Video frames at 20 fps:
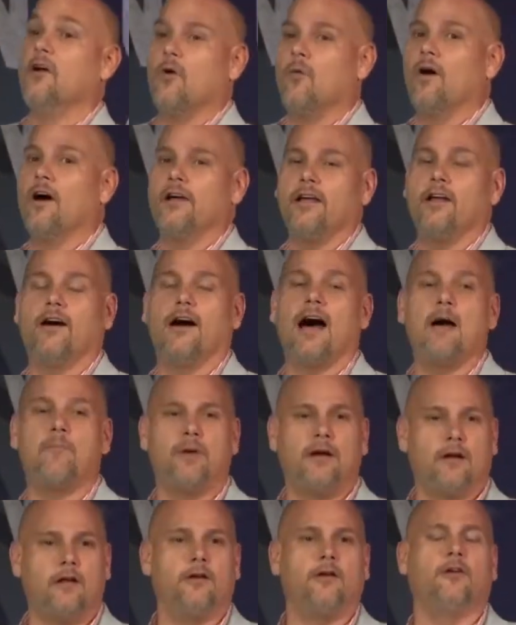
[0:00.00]
well you know i've
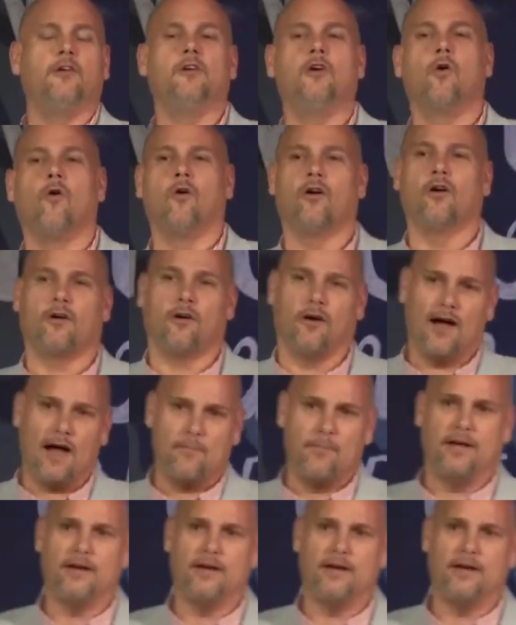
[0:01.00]
been to new york or i've been